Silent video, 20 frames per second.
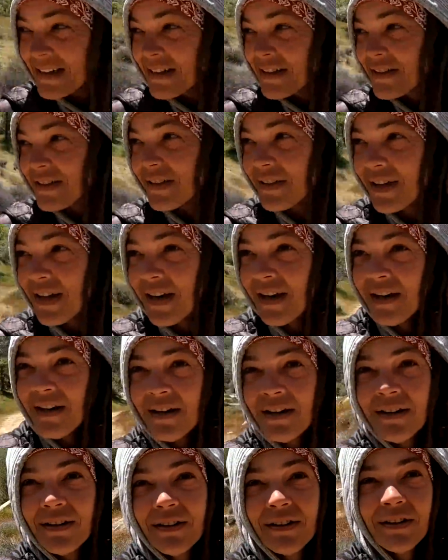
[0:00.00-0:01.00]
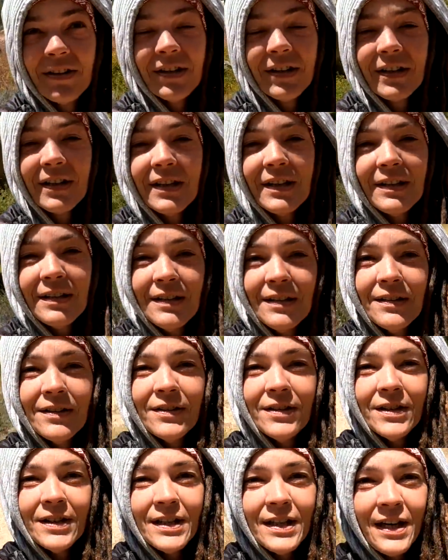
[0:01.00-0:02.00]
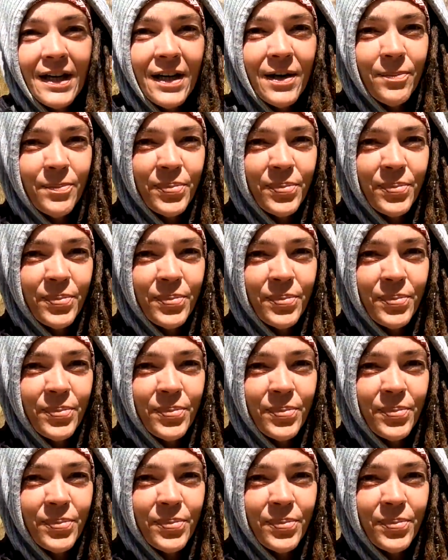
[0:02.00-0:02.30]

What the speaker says: So yeah, look at how